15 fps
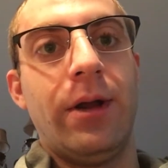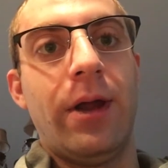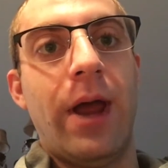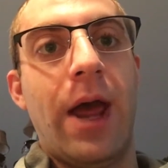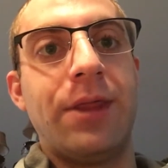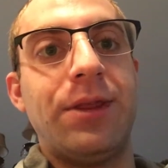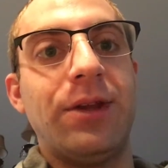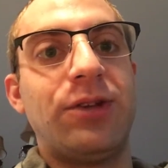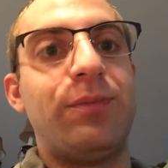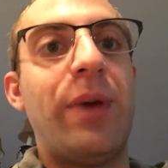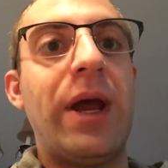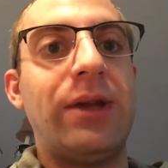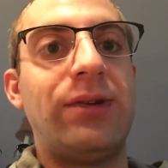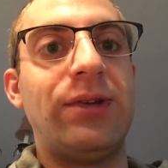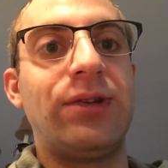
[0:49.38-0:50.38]
at this
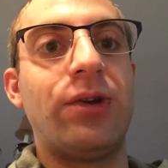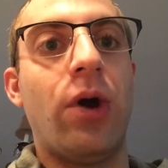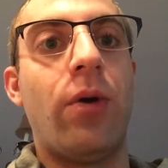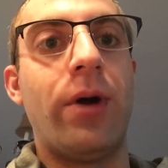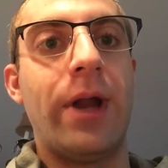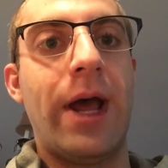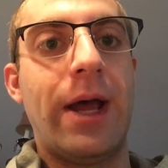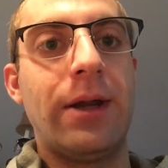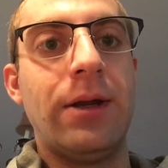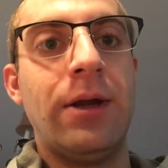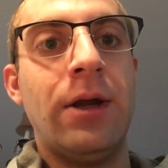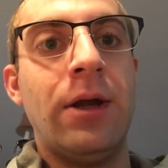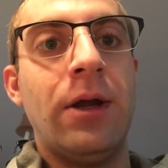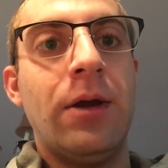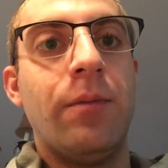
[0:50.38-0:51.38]
pace he's going at.
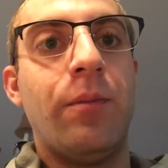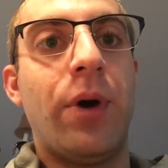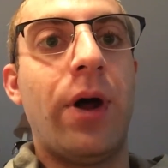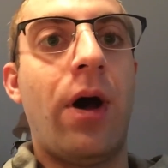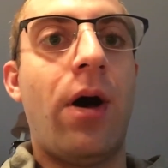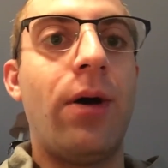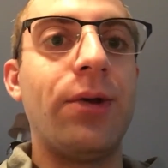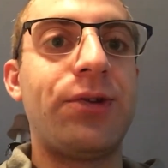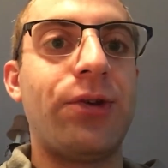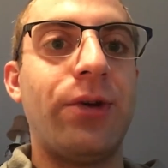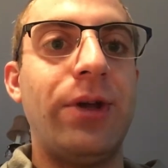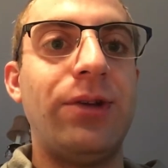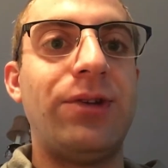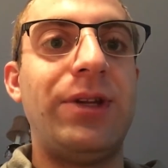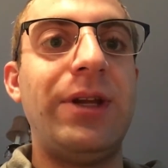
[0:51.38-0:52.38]
But also
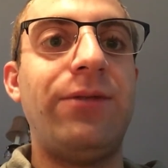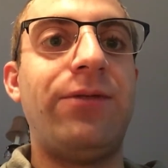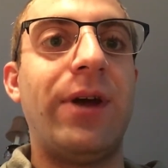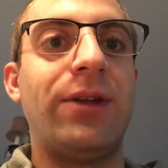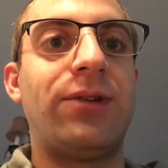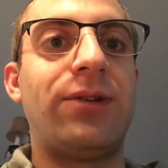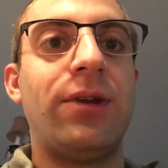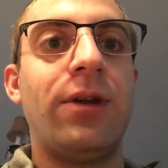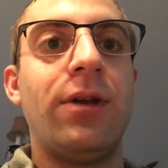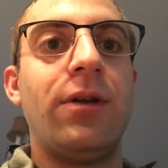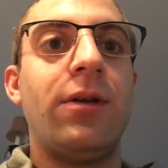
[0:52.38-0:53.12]
his defense.